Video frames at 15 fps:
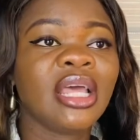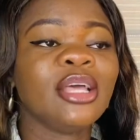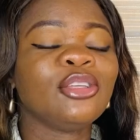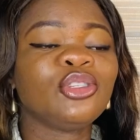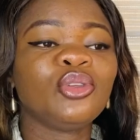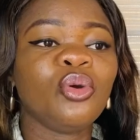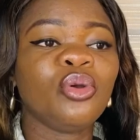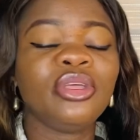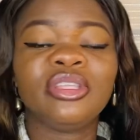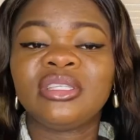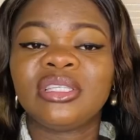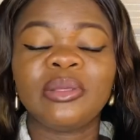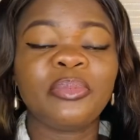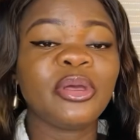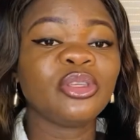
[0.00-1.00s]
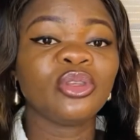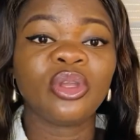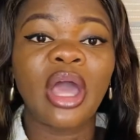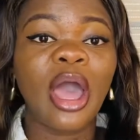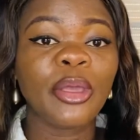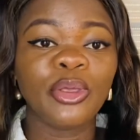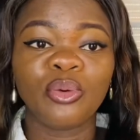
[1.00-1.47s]
So it depends on
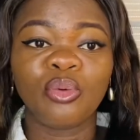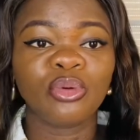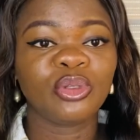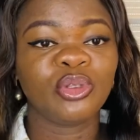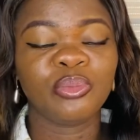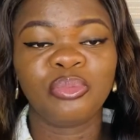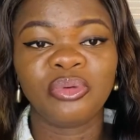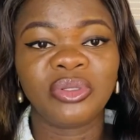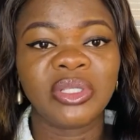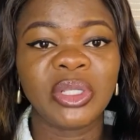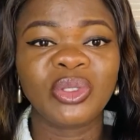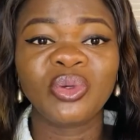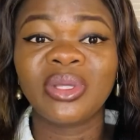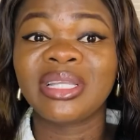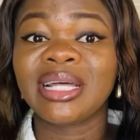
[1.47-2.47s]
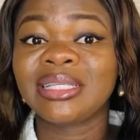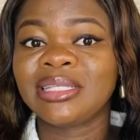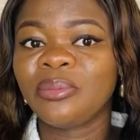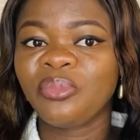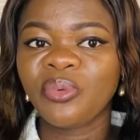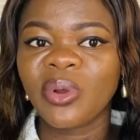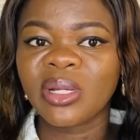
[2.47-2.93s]
how you want to put it. So it's as
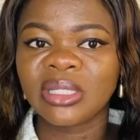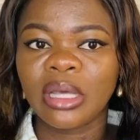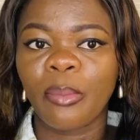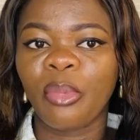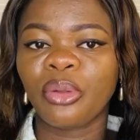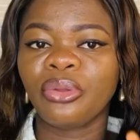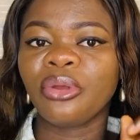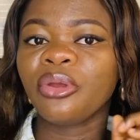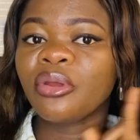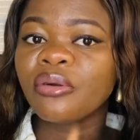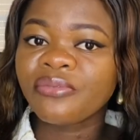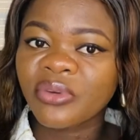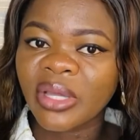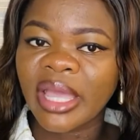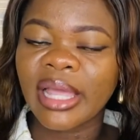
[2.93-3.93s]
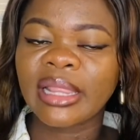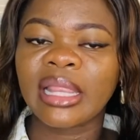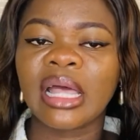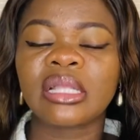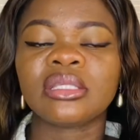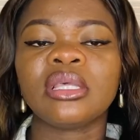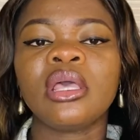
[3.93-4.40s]
simple as that. But do not forget that